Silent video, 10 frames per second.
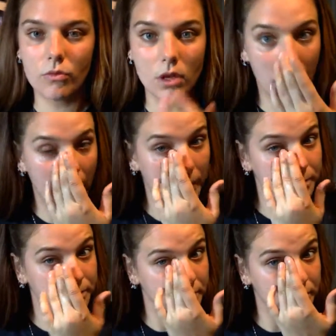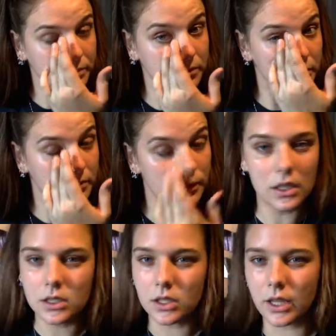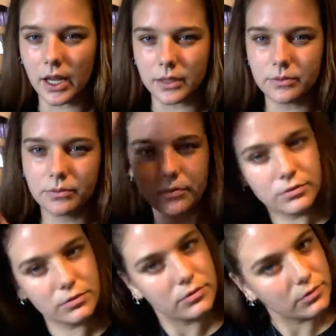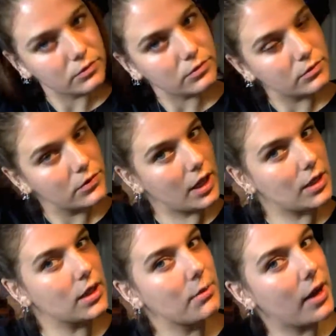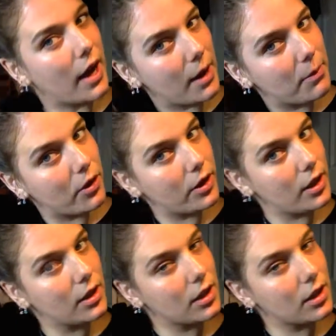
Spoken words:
Okay, so then, you guys like my high pony?